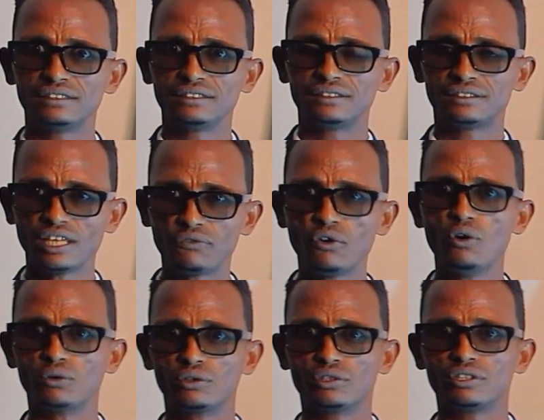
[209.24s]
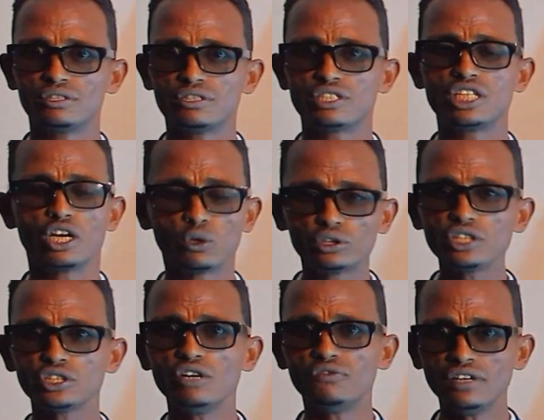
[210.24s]
Therefore, the rotation
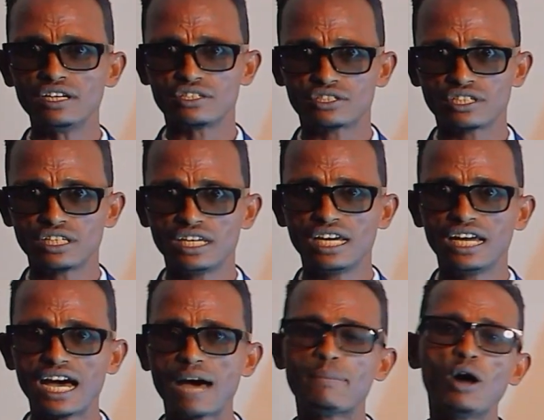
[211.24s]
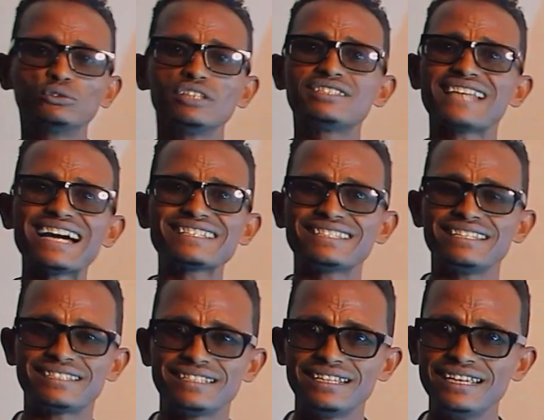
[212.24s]
of Earth about its
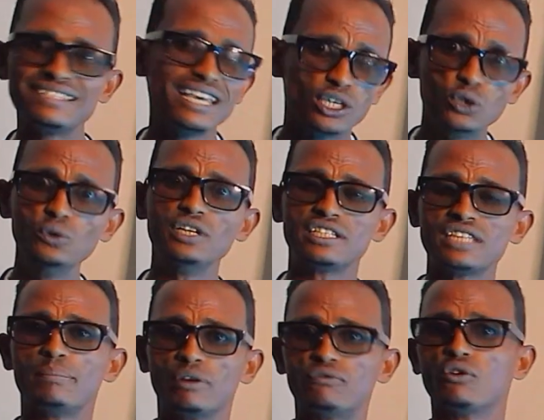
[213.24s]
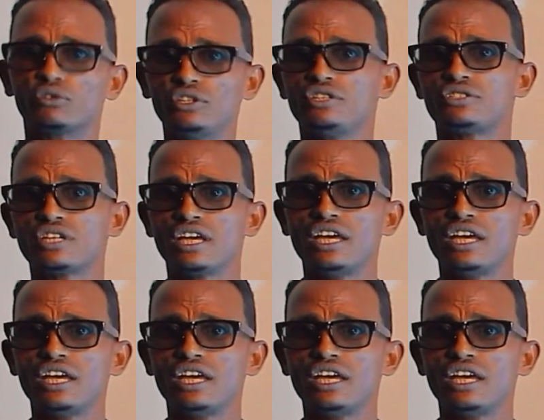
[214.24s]
axis is a good example for this